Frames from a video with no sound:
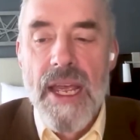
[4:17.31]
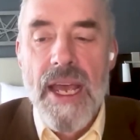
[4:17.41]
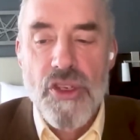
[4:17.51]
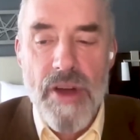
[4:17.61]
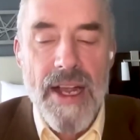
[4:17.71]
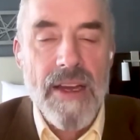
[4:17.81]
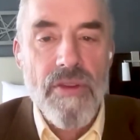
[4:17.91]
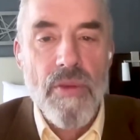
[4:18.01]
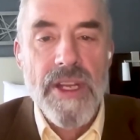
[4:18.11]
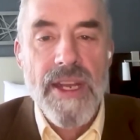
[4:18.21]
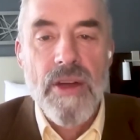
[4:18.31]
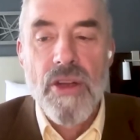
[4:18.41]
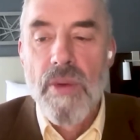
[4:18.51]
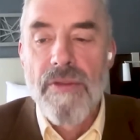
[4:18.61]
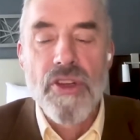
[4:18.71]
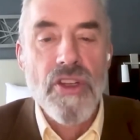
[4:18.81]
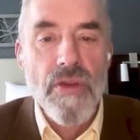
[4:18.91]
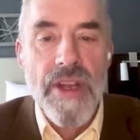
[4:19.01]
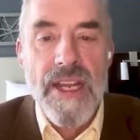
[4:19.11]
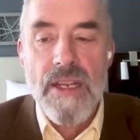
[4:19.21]
and track everyone down, whoever
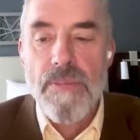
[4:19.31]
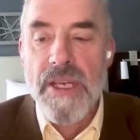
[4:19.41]
donated,